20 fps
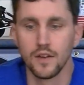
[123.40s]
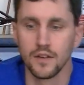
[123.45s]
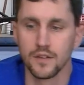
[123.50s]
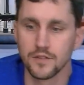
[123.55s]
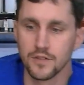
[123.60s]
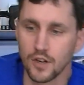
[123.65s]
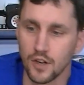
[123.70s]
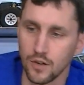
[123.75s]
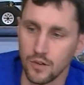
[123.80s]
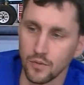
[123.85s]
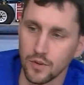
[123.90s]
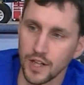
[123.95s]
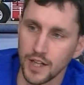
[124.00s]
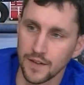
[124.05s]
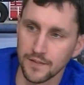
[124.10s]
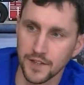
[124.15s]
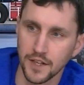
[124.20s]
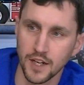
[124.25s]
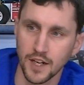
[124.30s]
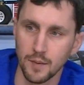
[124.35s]
So we
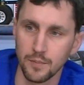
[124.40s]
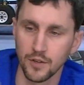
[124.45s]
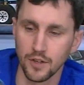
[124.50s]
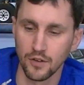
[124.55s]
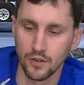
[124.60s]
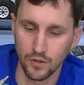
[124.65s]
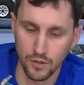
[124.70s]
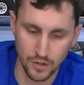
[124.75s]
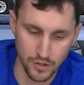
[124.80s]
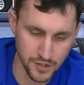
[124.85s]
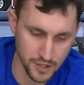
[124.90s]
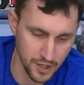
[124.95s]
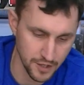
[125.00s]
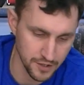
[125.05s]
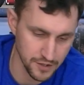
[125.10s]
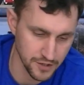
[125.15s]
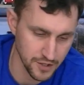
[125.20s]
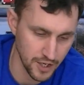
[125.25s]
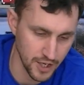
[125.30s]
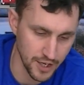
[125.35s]
left a couple of holes on
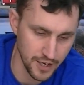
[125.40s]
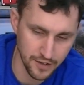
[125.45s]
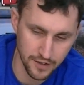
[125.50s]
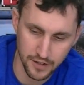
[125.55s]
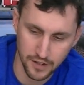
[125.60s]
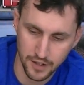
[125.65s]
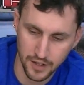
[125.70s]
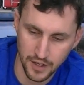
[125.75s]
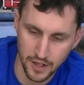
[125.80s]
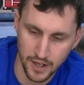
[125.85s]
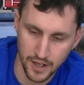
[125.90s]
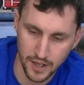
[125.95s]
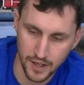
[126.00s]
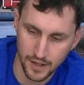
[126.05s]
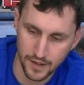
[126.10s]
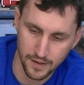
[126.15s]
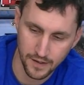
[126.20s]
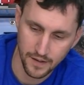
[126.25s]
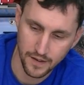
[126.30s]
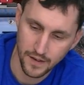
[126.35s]
the side of the uh,